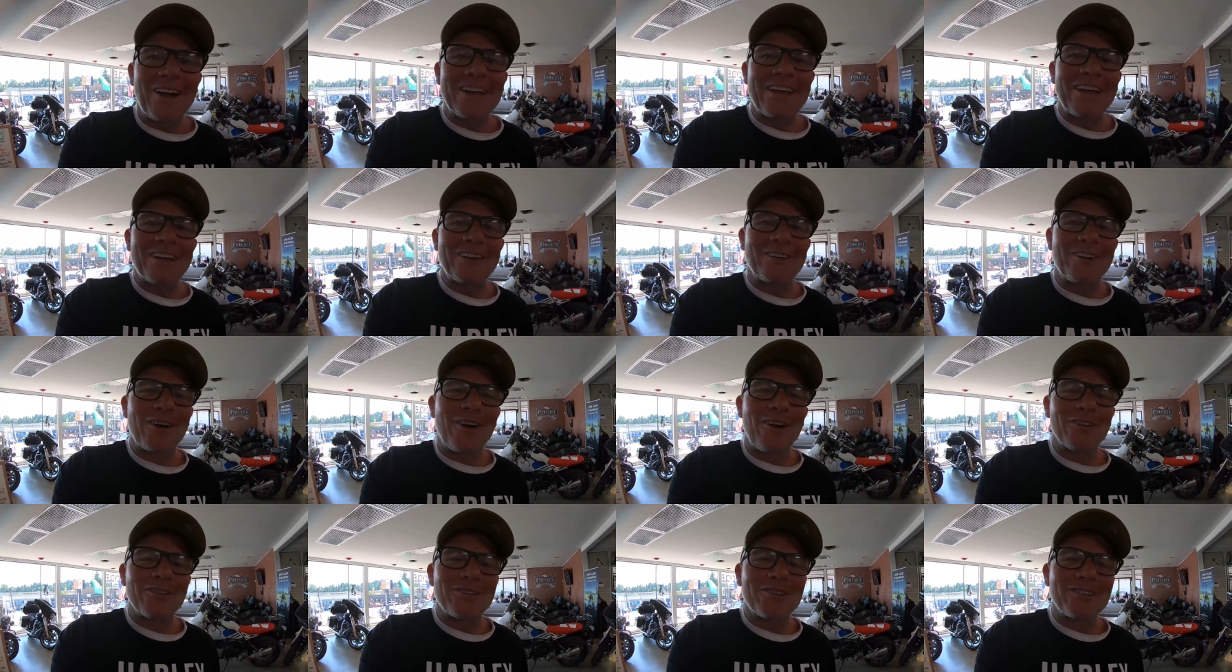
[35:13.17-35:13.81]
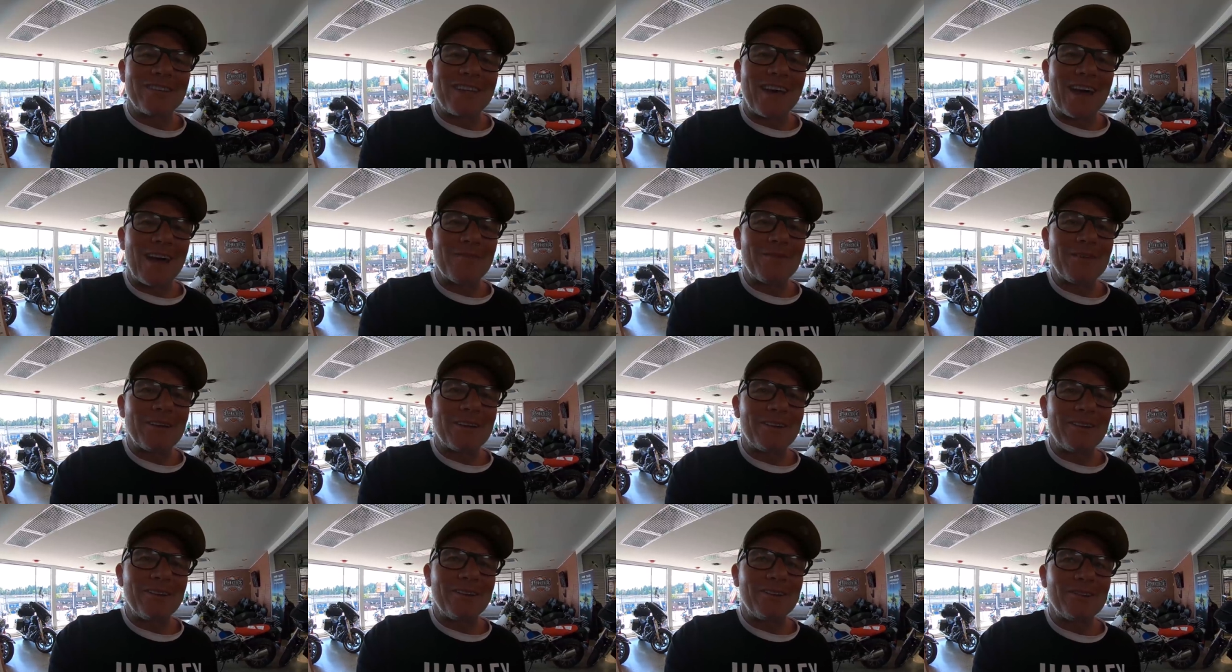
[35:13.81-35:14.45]
I get a gold star
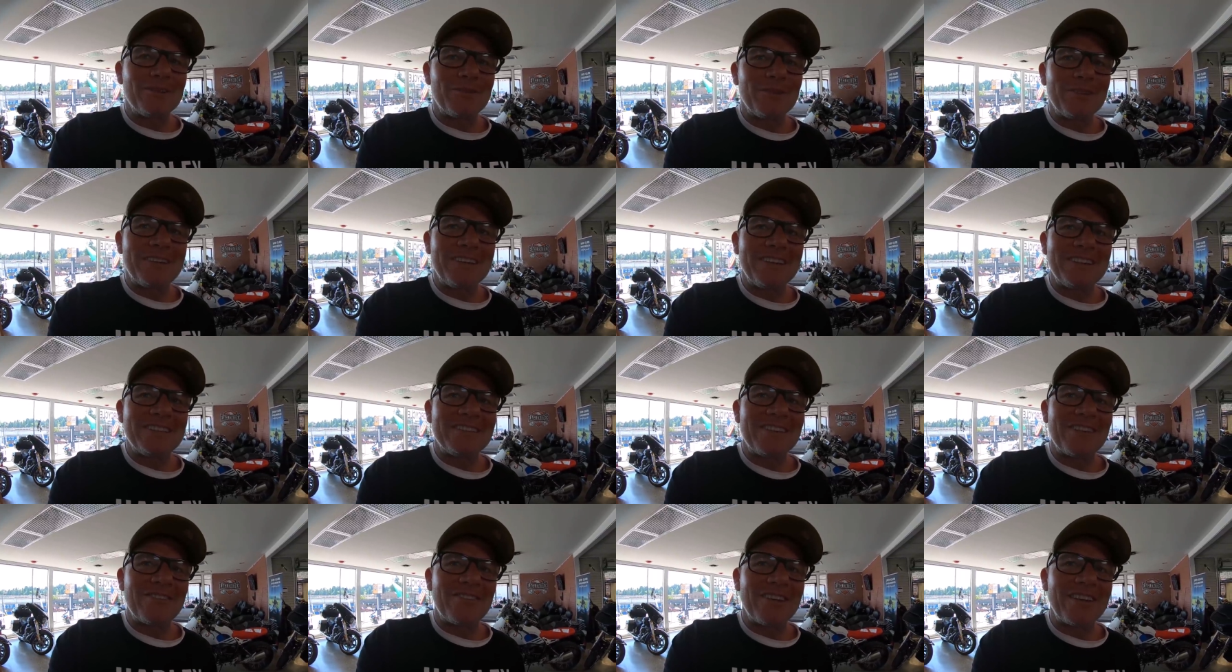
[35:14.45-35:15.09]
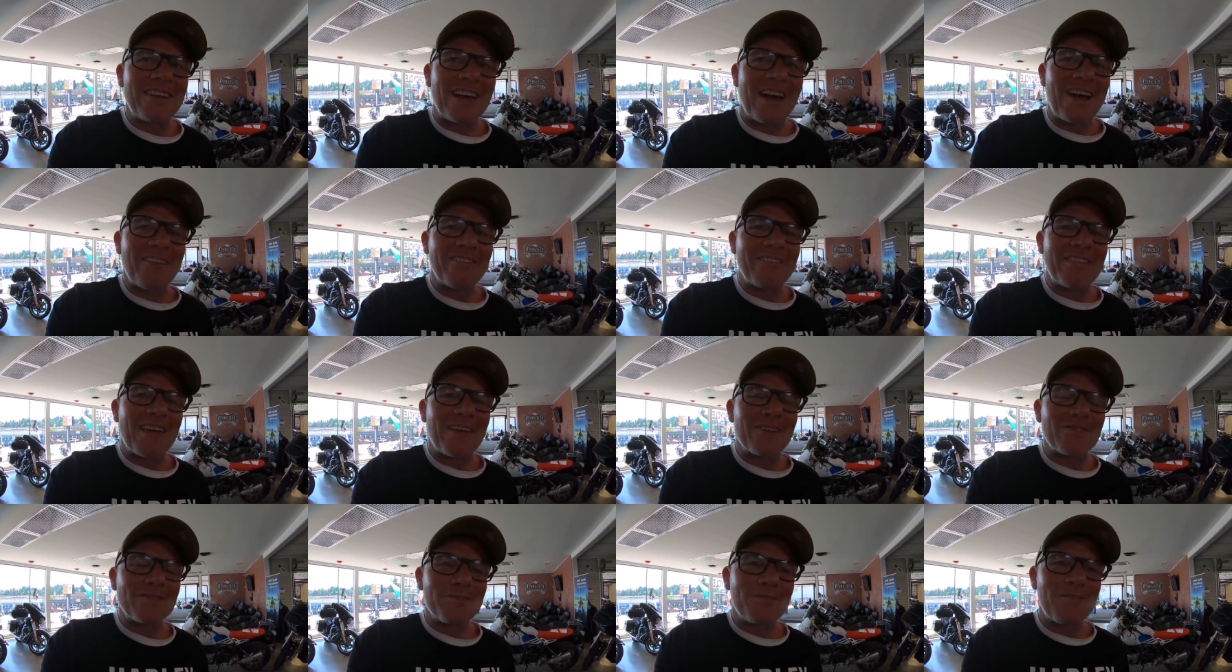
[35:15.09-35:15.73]
because we did seven and a half
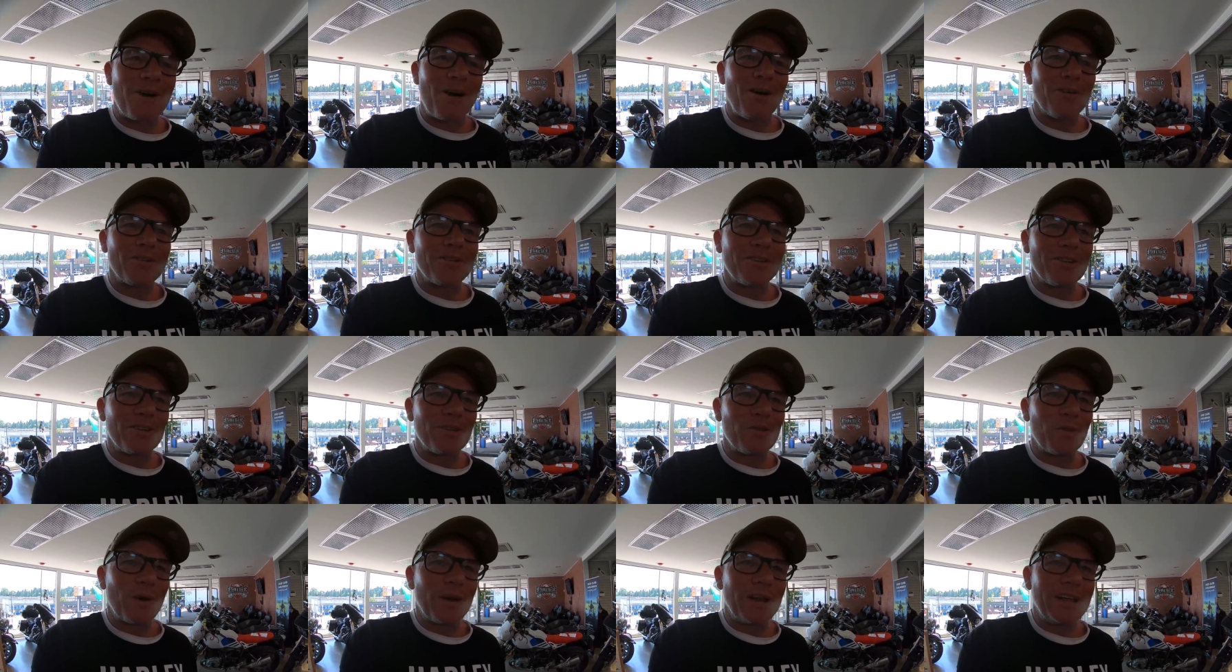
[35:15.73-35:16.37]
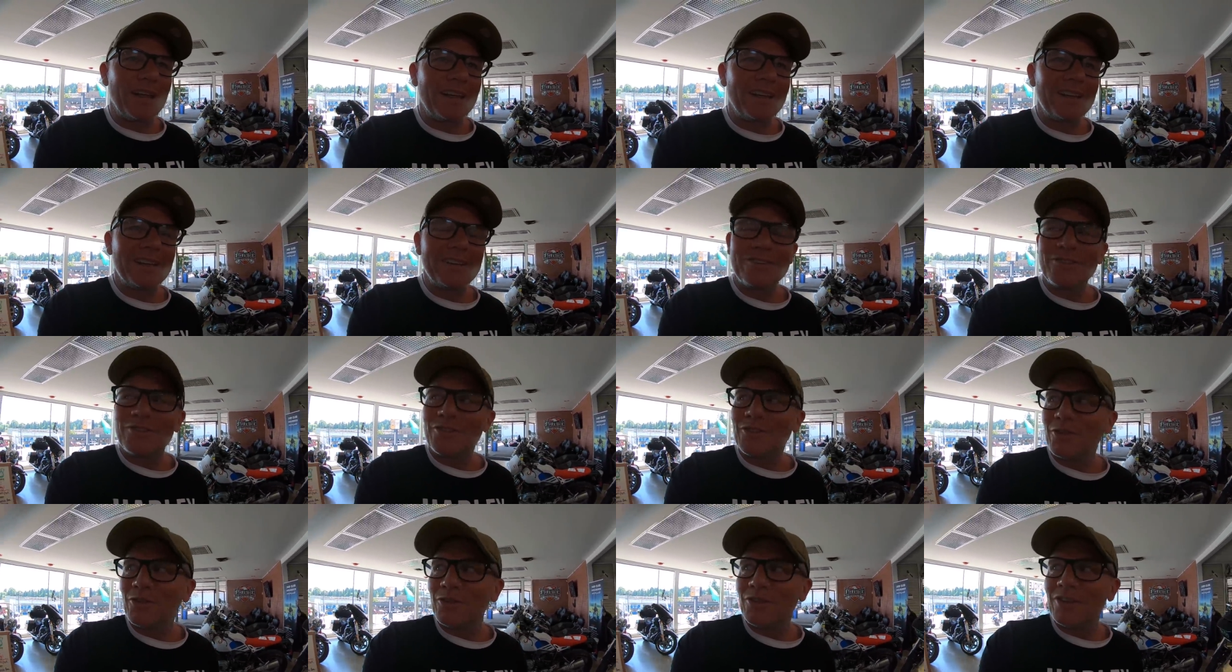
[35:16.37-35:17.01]
thousand miles in
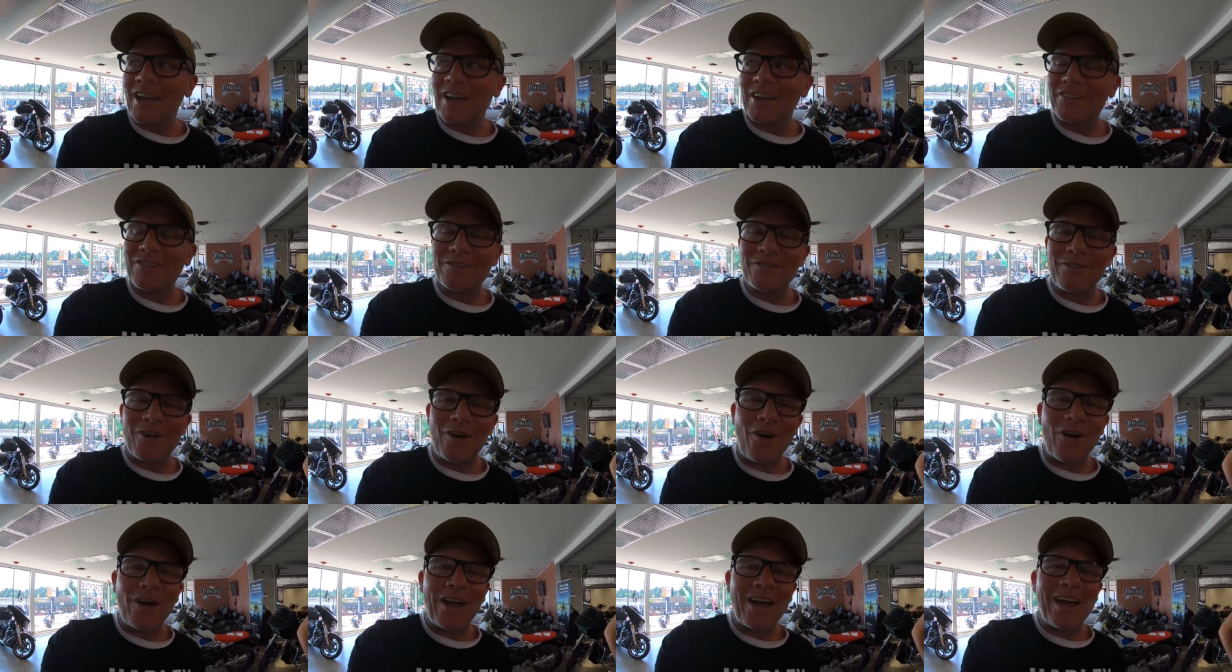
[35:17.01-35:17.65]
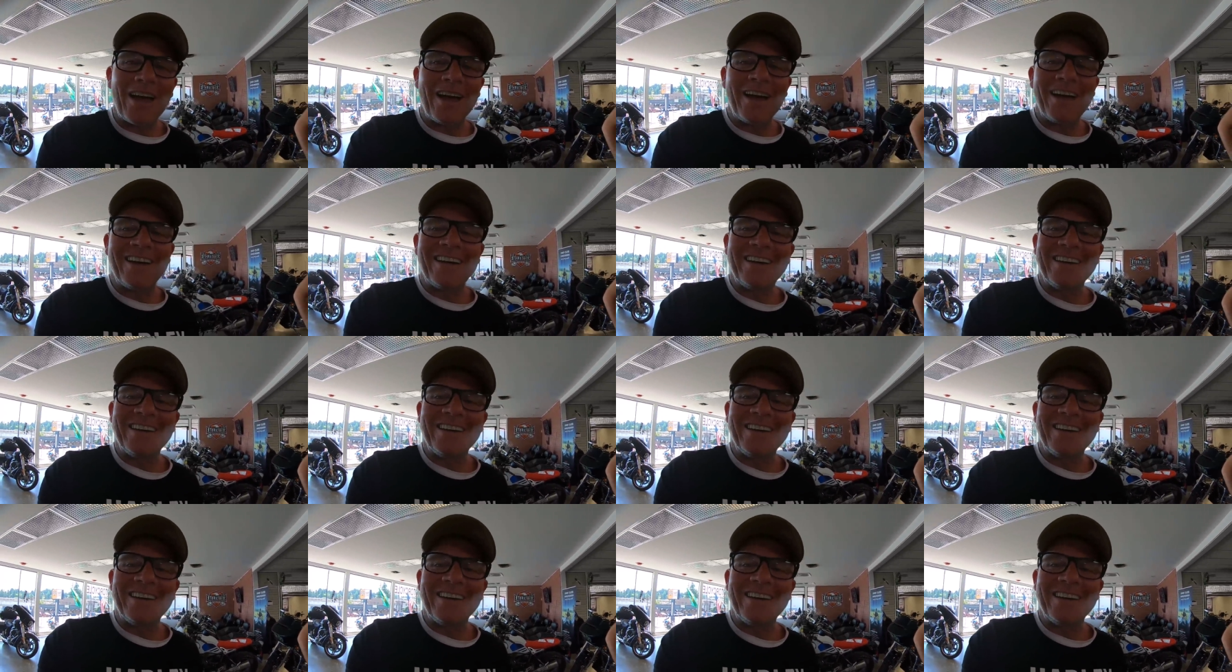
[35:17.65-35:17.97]
22 days of hire.